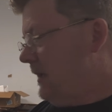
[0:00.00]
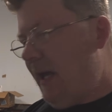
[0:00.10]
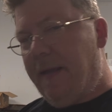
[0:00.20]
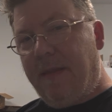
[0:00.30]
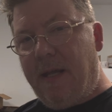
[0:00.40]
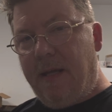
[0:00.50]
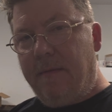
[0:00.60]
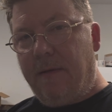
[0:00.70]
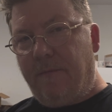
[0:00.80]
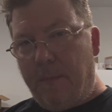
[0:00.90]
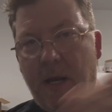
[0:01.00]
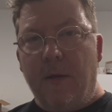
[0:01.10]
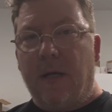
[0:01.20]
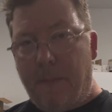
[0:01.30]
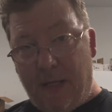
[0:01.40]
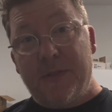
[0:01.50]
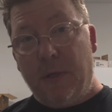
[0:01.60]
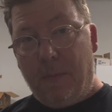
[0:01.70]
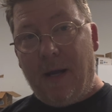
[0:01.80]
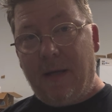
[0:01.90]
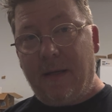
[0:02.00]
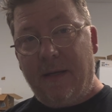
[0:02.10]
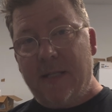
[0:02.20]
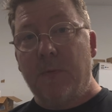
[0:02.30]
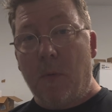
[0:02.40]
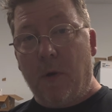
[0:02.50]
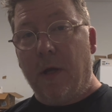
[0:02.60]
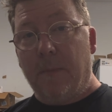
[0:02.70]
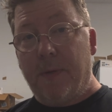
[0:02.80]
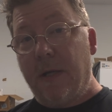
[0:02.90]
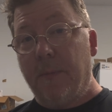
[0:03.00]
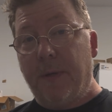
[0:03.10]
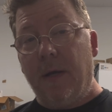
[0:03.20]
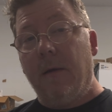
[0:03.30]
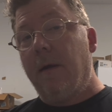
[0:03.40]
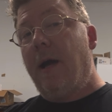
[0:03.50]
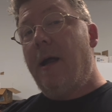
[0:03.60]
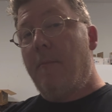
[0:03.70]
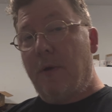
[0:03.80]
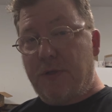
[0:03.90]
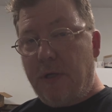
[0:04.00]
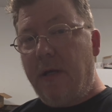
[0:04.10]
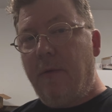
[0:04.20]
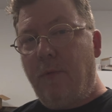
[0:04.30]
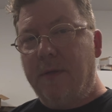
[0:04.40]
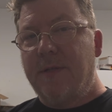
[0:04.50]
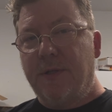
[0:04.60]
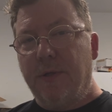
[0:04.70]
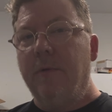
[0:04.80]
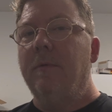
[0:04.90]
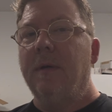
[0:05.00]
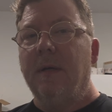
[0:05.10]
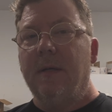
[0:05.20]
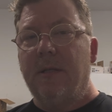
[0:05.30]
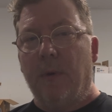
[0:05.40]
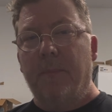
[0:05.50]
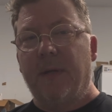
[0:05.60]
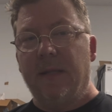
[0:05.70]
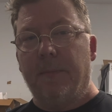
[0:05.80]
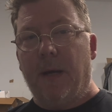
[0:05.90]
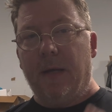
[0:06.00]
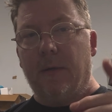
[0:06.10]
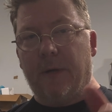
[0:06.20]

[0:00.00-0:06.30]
And then from there, you come out to your bike, and that's where we're going to pick up here. And I'm going to show you what to do to update the bike.